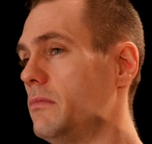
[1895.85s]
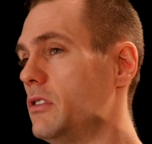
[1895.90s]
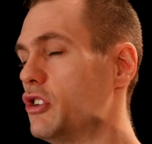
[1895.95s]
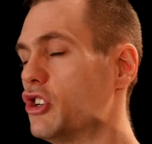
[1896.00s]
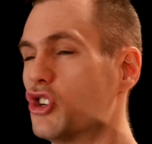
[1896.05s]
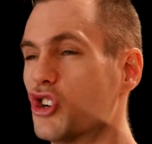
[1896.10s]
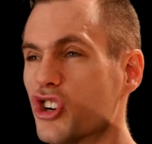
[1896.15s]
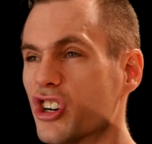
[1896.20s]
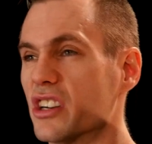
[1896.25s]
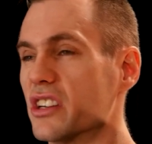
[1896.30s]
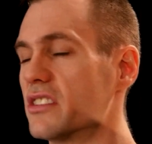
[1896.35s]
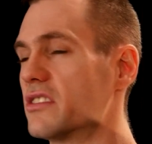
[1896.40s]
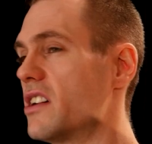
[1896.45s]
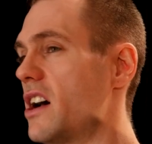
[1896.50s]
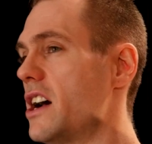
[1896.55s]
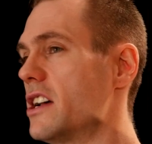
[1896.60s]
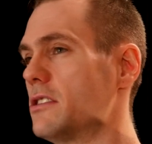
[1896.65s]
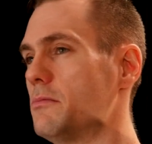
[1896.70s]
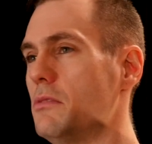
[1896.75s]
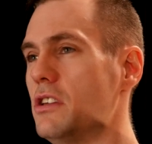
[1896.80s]
He'd
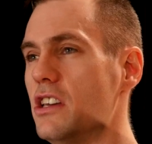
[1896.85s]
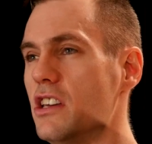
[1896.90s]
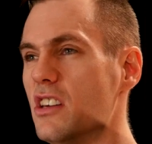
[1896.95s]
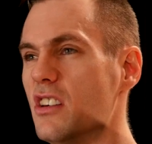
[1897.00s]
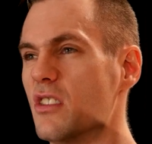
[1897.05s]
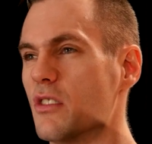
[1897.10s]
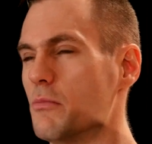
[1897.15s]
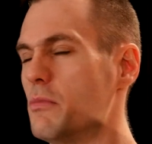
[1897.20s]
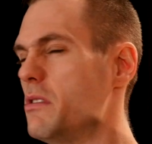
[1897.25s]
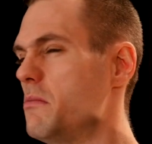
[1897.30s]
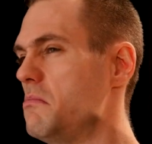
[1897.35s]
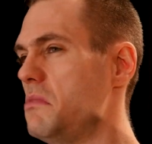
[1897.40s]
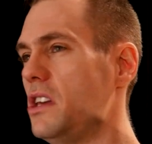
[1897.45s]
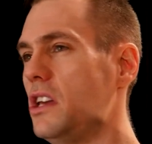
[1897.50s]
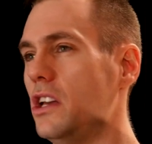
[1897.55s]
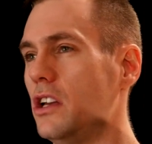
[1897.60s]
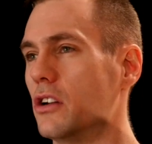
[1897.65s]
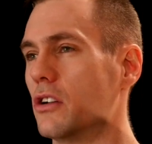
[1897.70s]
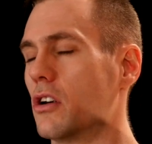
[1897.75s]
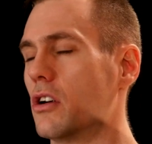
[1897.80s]
criticize me or be
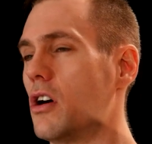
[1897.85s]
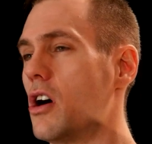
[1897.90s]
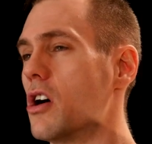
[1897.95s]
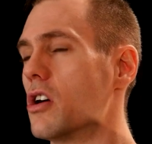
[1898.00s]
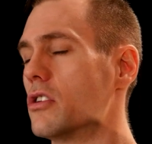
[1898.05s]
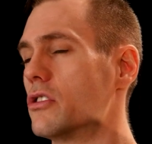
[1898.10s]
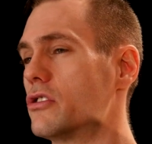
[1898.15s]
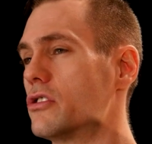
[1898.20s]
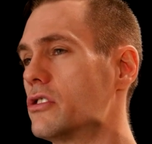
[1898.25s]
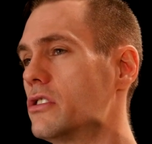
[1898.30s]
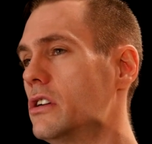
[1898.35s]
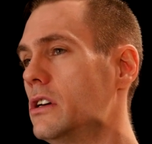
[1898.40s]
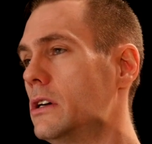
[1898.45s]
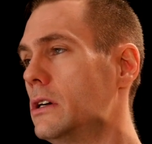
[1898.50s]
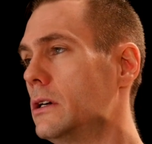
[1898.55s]
mean or harsh.